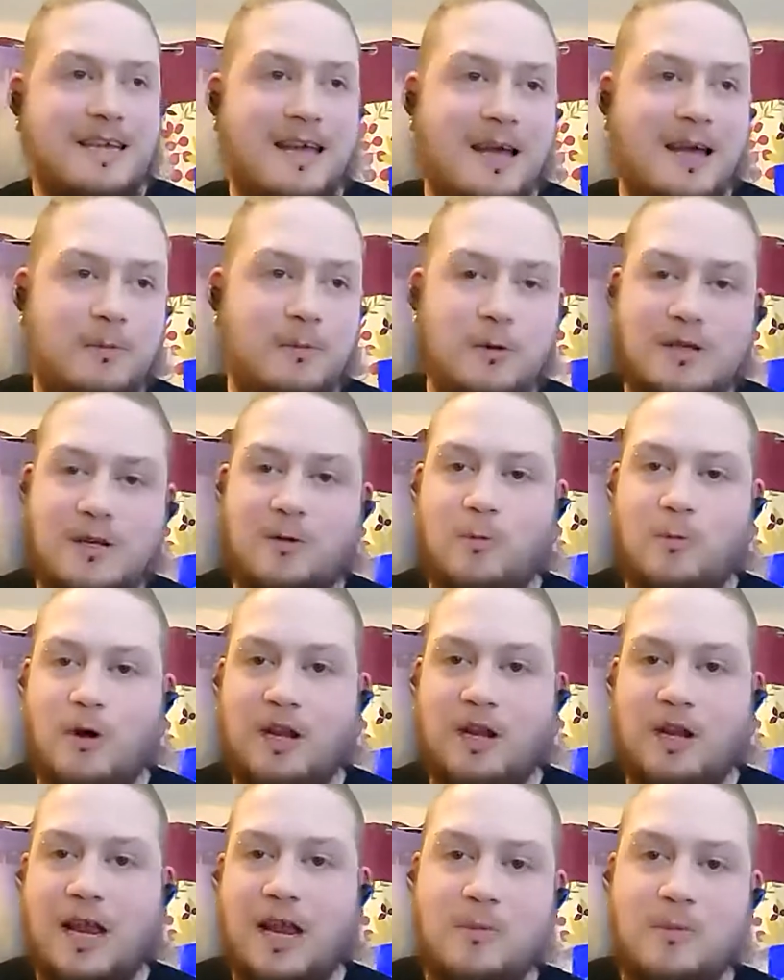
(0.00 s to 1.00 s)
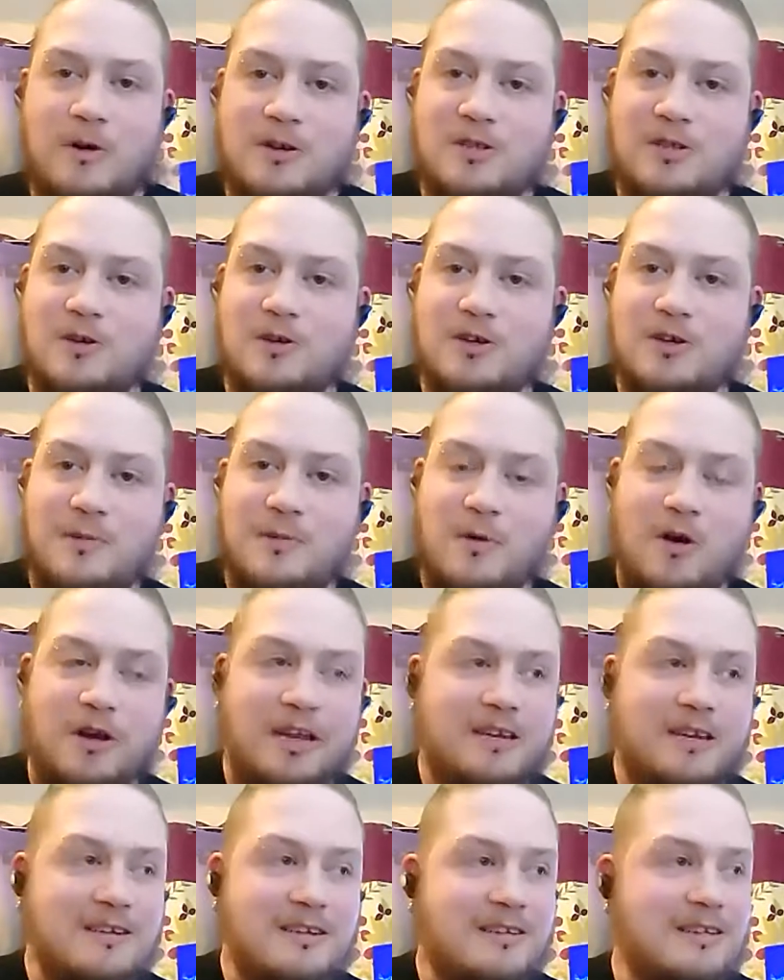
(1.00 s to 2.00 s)
um, who didn't want to get up on a Sunday
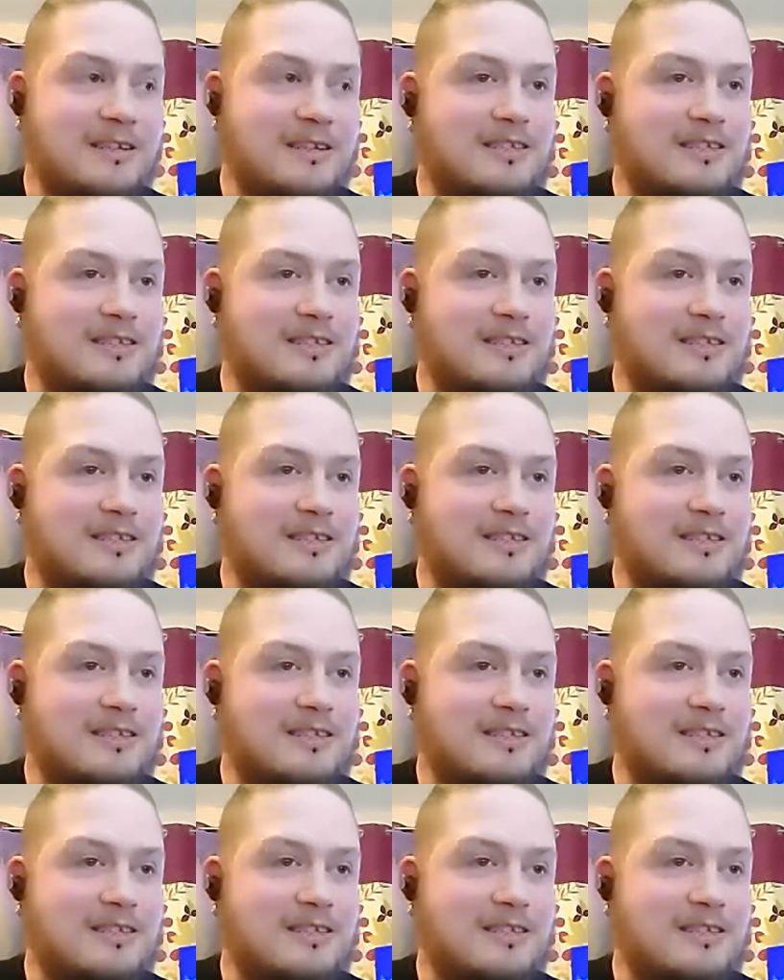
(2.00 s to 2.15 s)
morning.